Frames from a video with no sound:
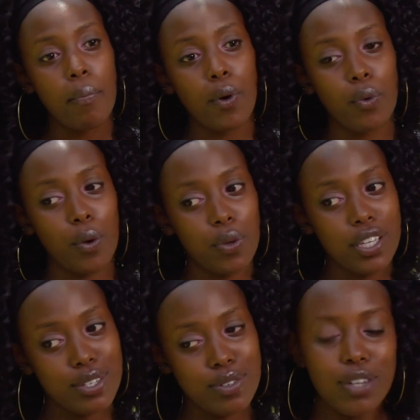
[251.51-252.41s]
But what we
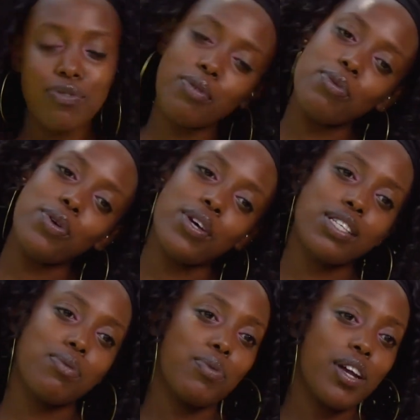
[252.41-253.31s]
do need from you
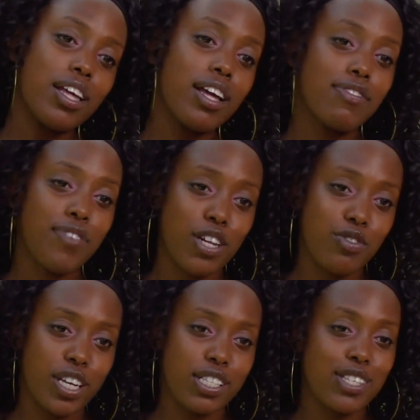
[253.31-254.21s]
is we're running a
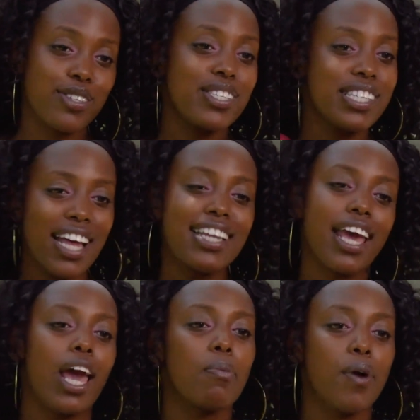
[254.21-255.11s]
fundraiser, so
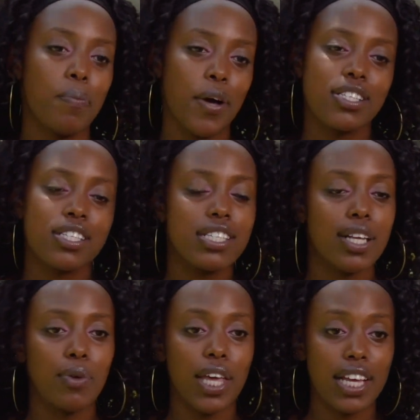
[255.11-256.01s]
10K per person
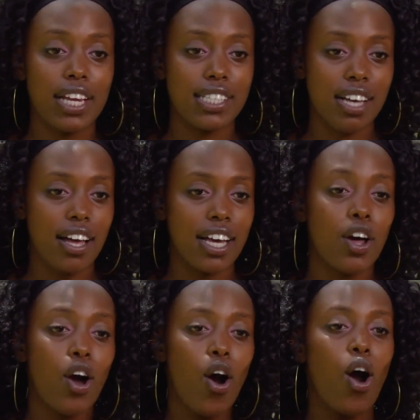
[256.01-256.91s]
until we hit a
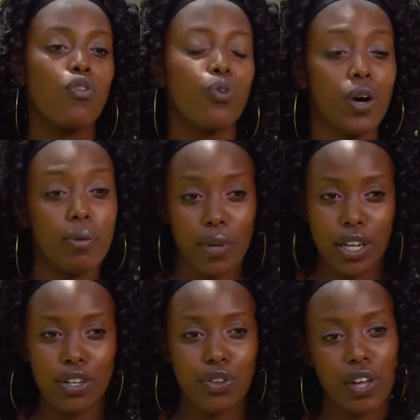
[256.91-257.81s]
target of 1
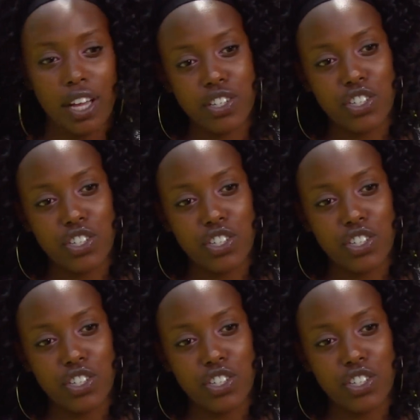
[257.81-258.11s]
million Uganda